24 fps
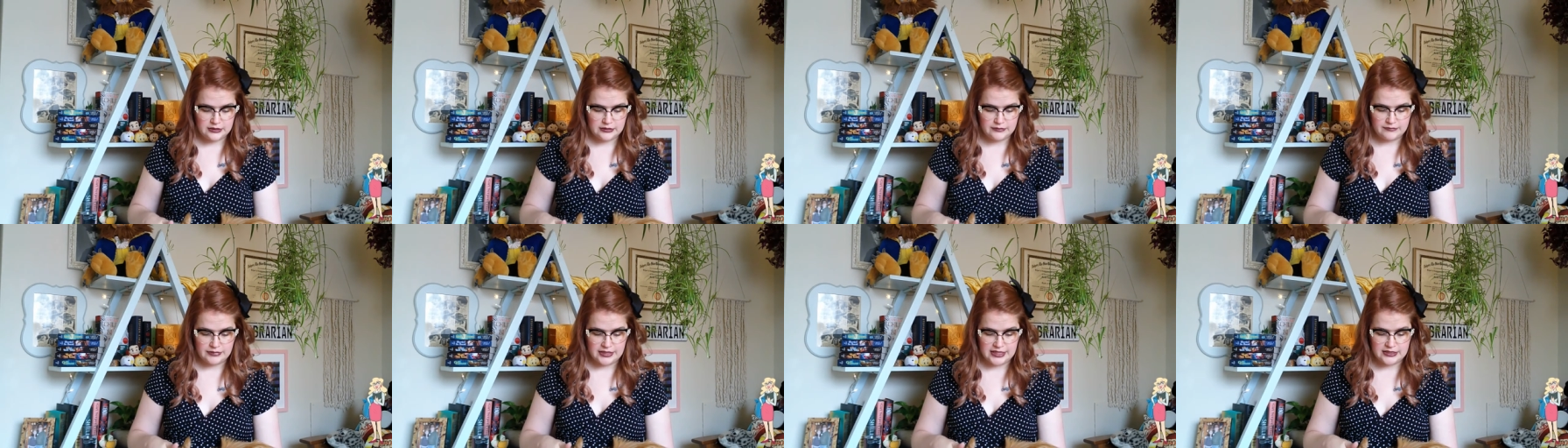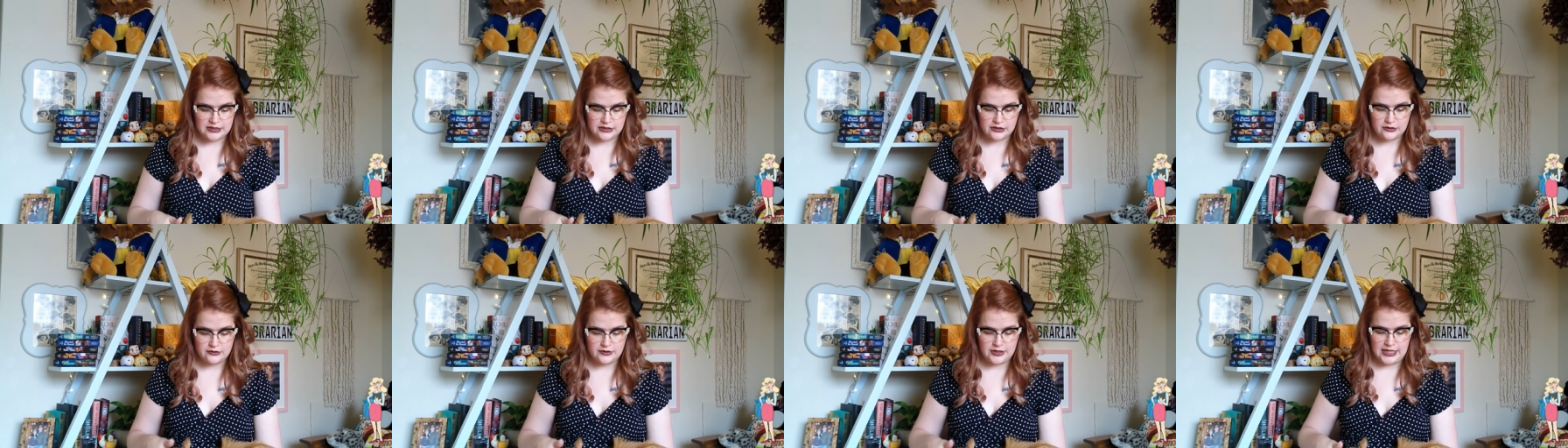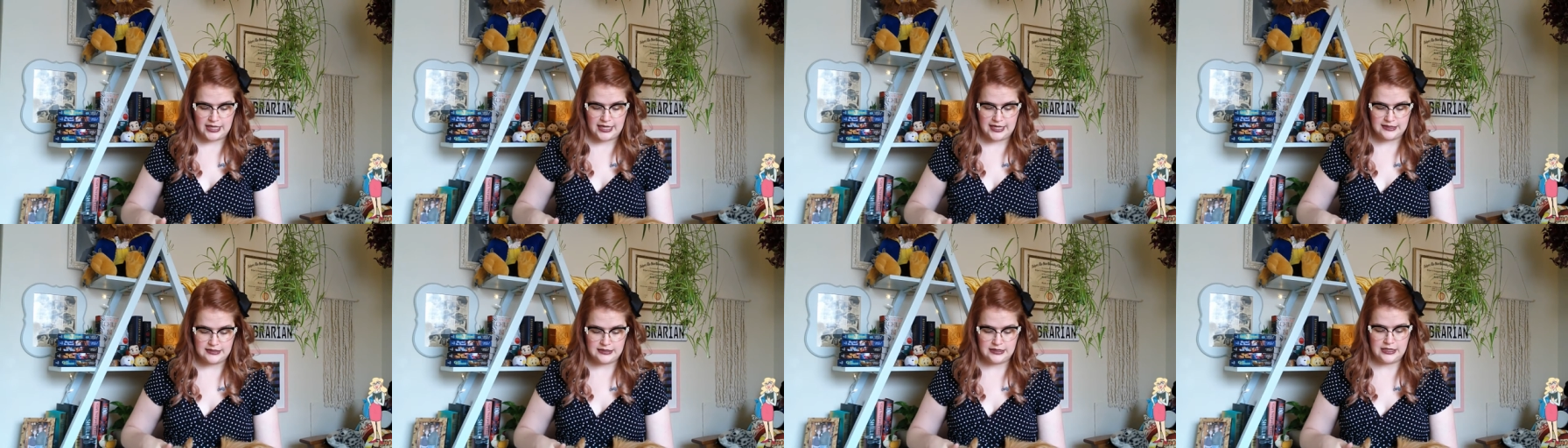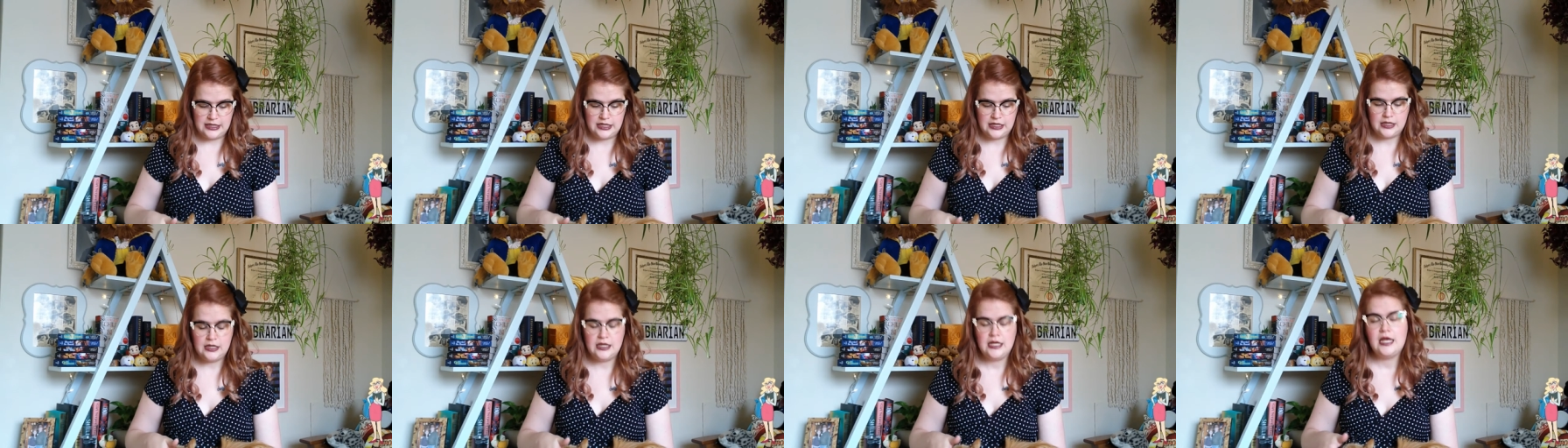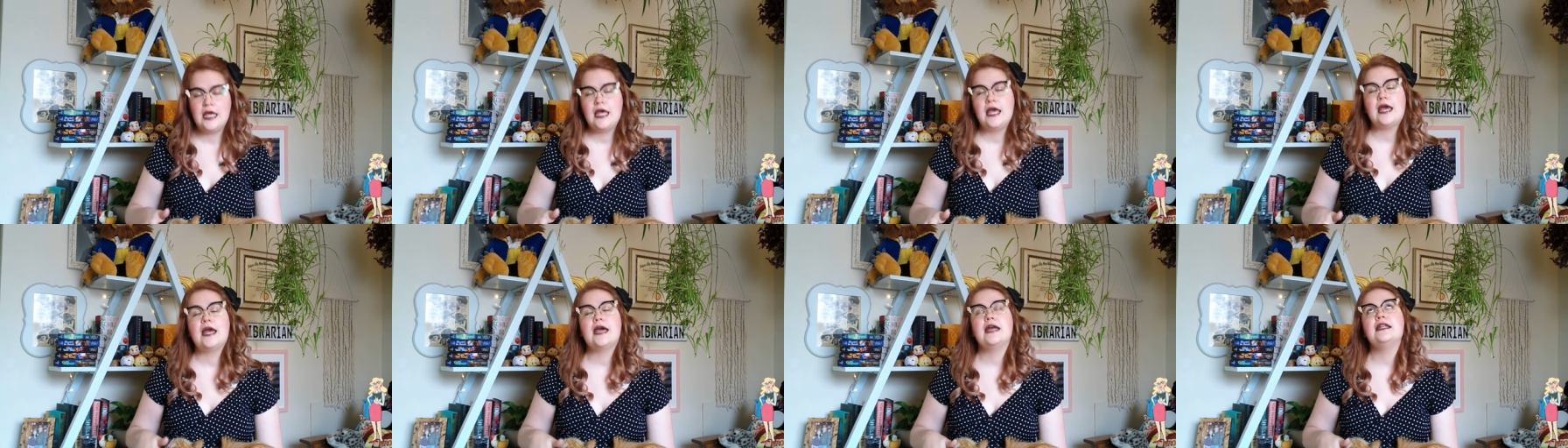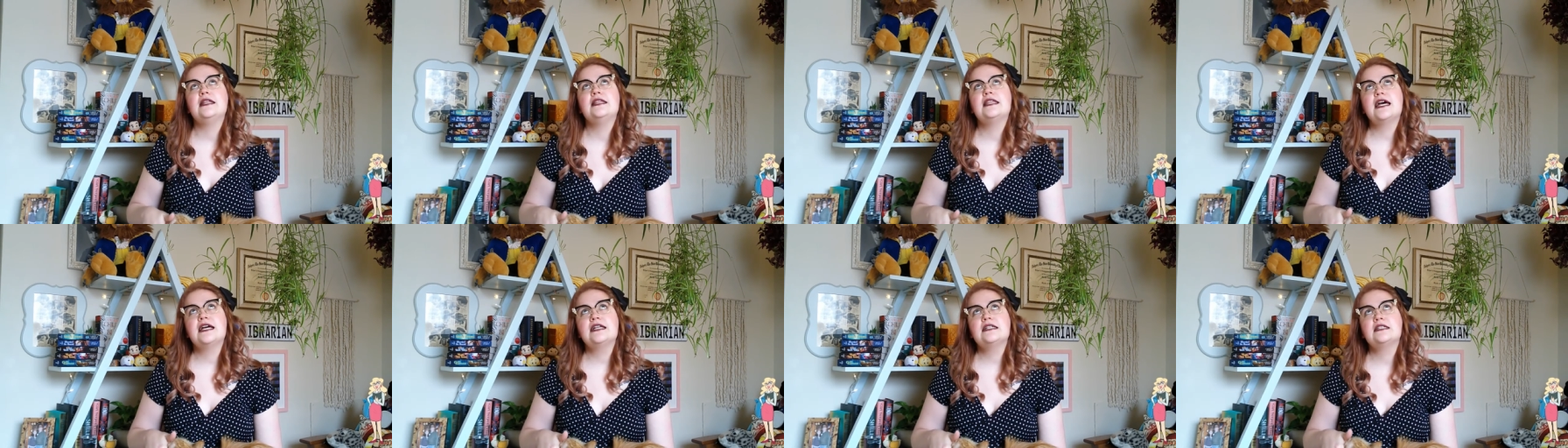by Dakota Cassidy. And
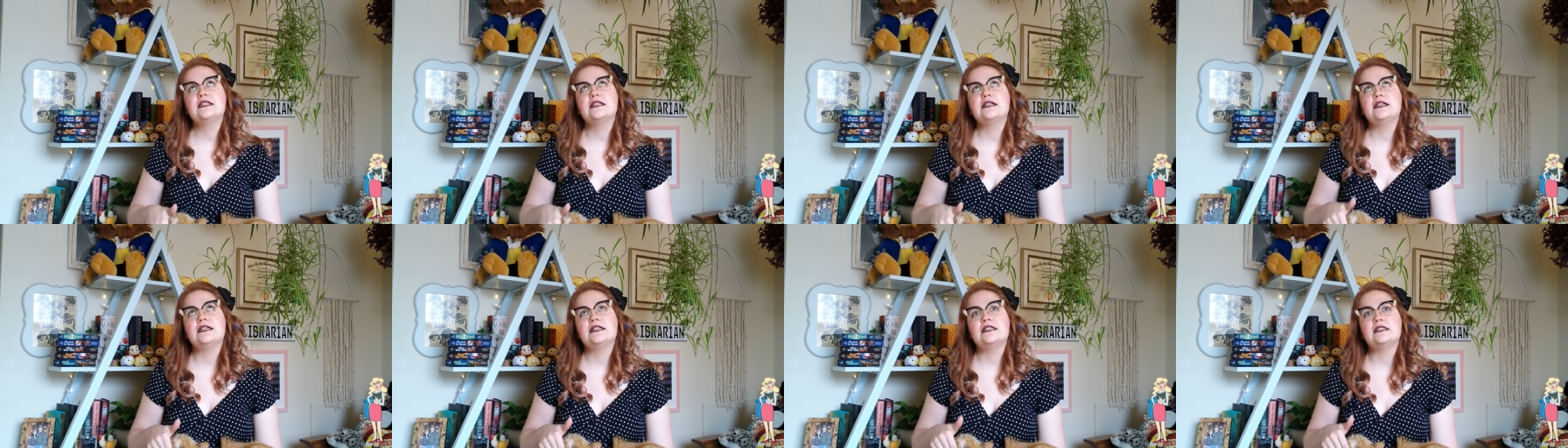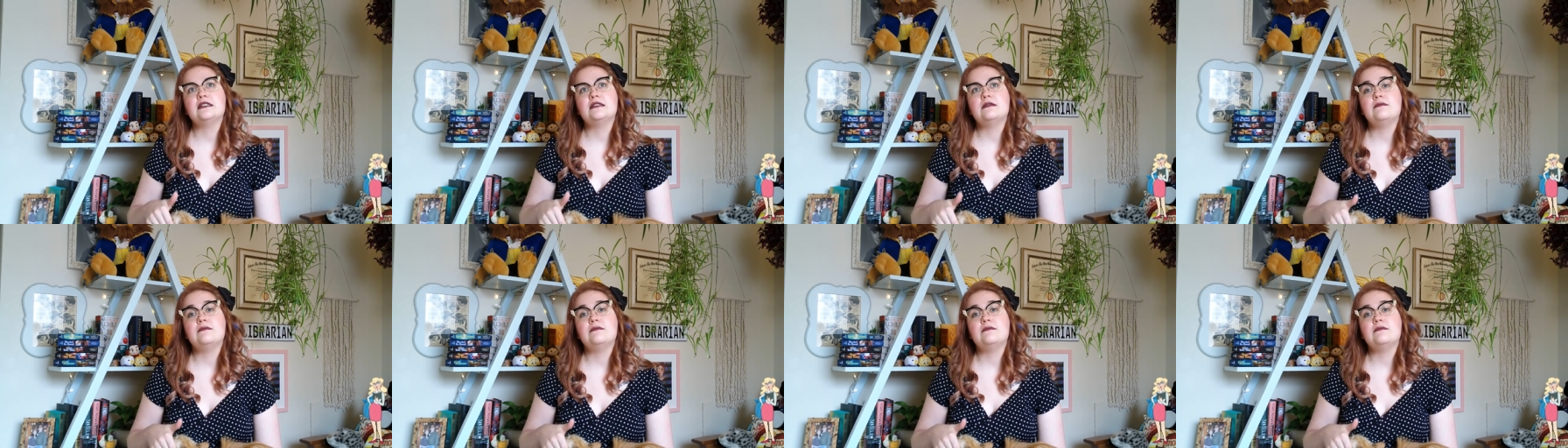in that series,